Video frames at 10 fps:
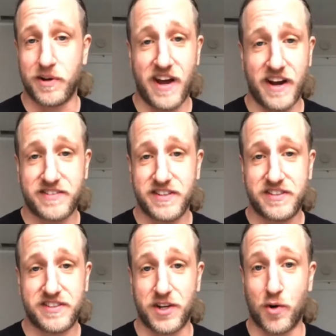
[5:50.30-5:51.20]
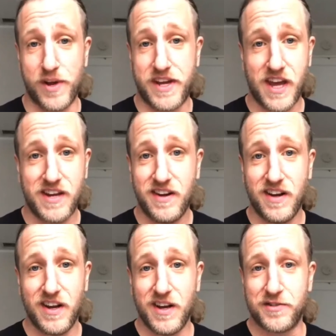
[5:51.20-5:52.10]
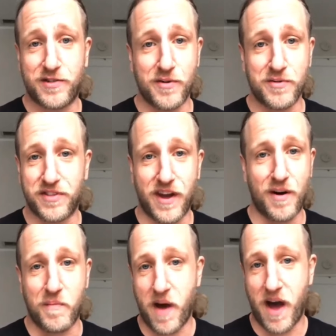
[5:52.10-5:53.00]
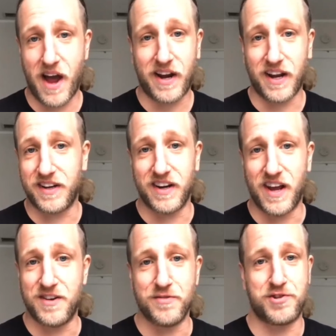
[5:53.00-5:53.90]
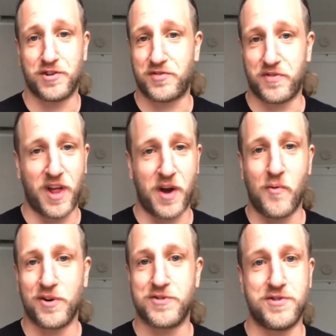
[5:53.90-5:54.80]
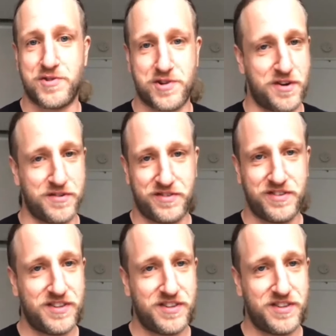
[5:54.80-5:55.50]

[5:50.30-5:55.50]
Texas in a weekend. So it was there and back, and it was just for like 1 or 2 shows.